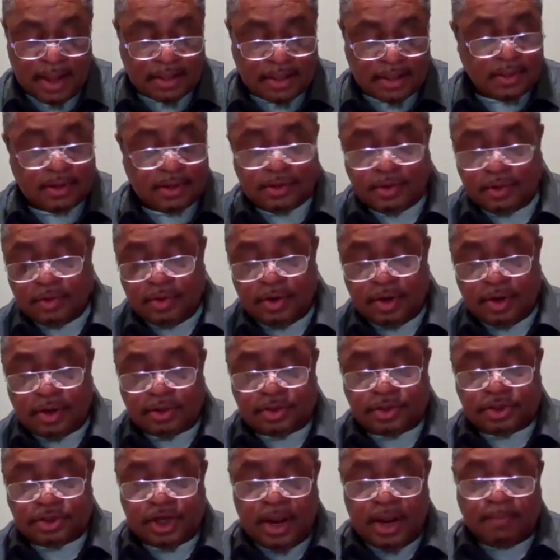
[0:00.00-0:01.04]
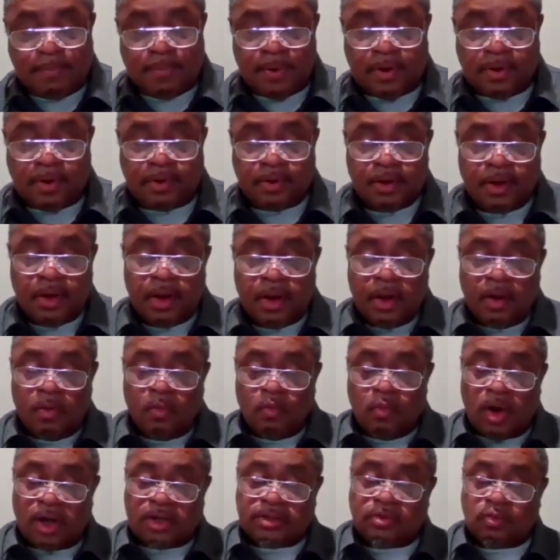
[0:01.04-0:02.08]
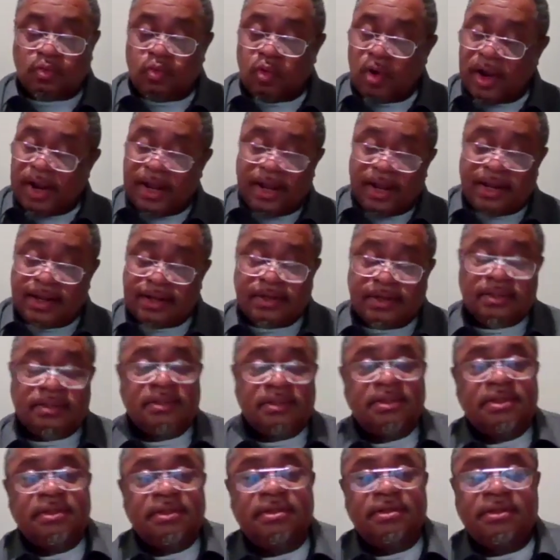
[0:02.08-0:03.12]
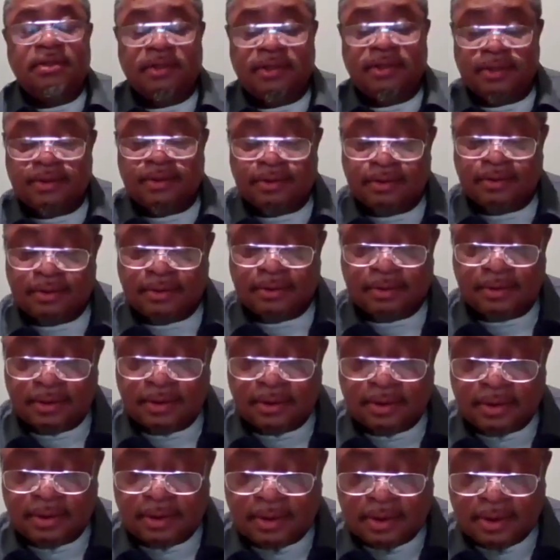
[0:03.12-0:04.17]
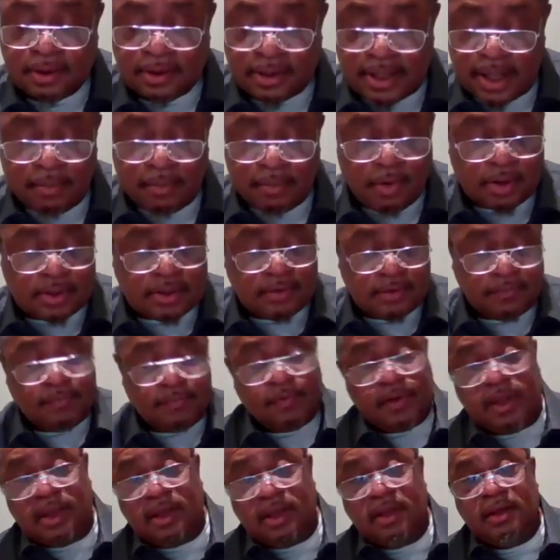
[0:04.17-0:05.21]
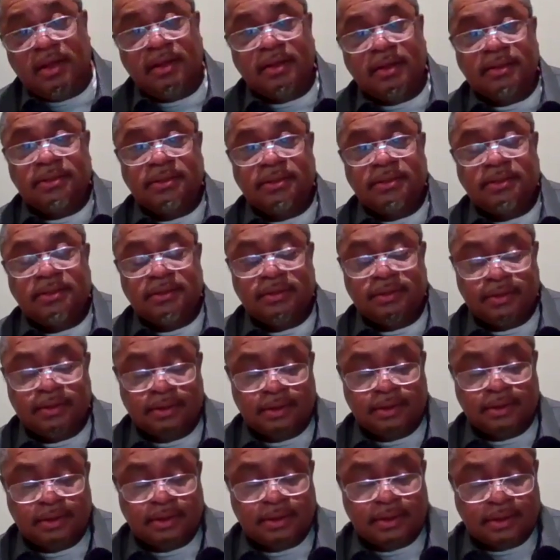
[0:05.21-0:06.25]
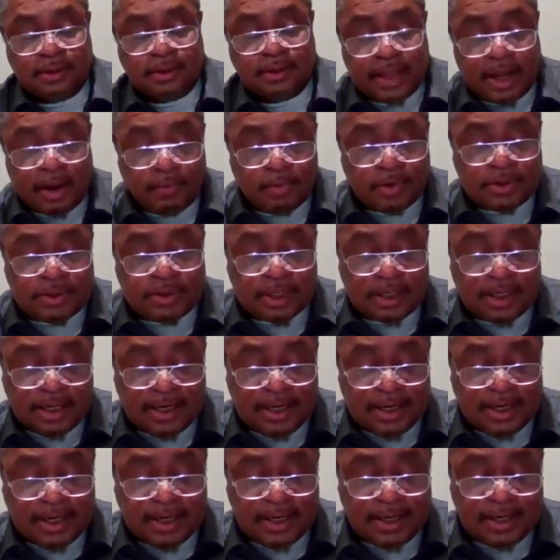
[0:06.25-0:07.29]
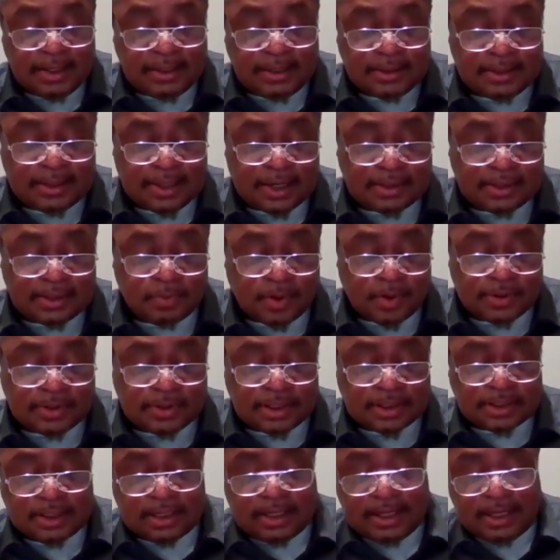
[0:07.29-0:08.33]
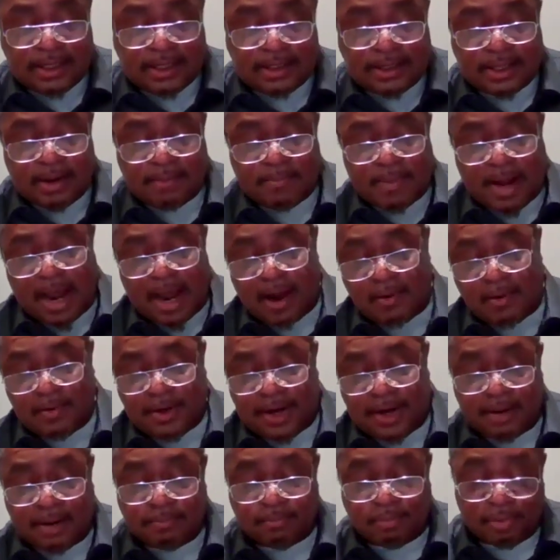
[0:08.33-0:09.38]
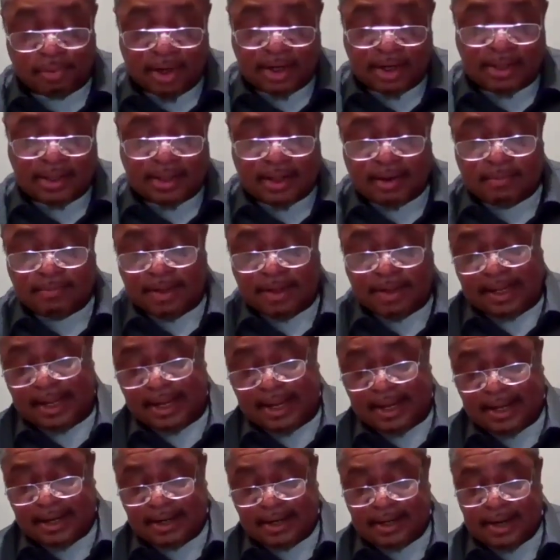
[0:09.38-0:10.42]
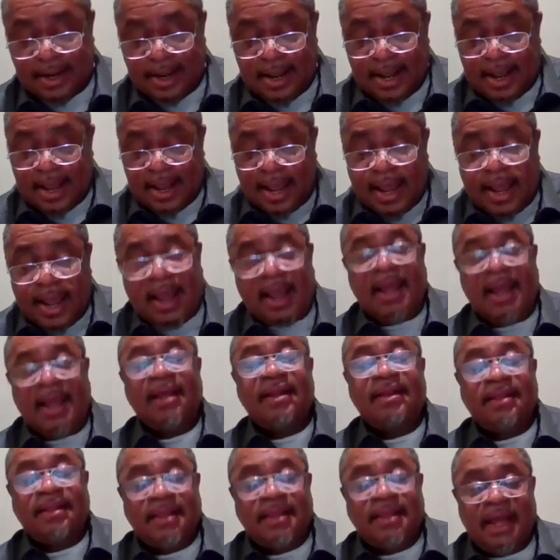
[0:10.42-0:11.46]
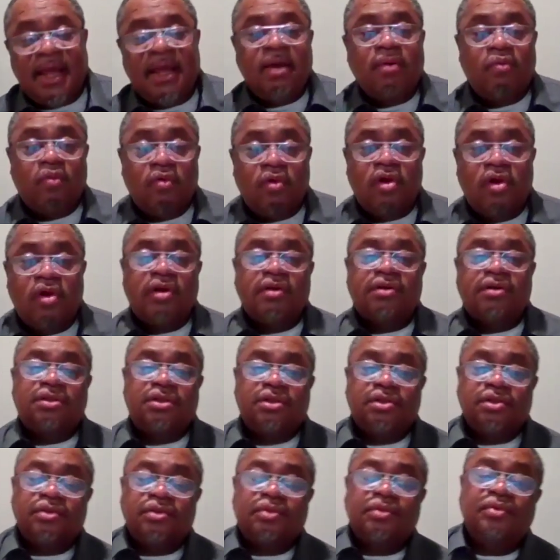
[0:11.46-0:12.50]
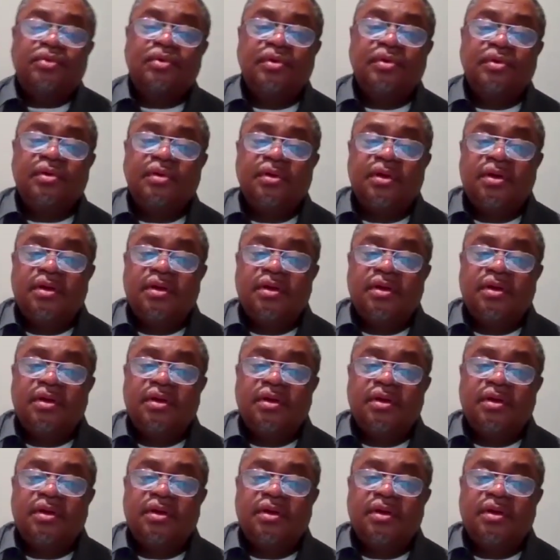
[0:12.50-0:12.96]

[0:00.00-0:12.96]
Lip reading: And the duty of shepherd was well understood. They were to feed, they were to lead, that's what it says, lead them out and bring them in, and they were to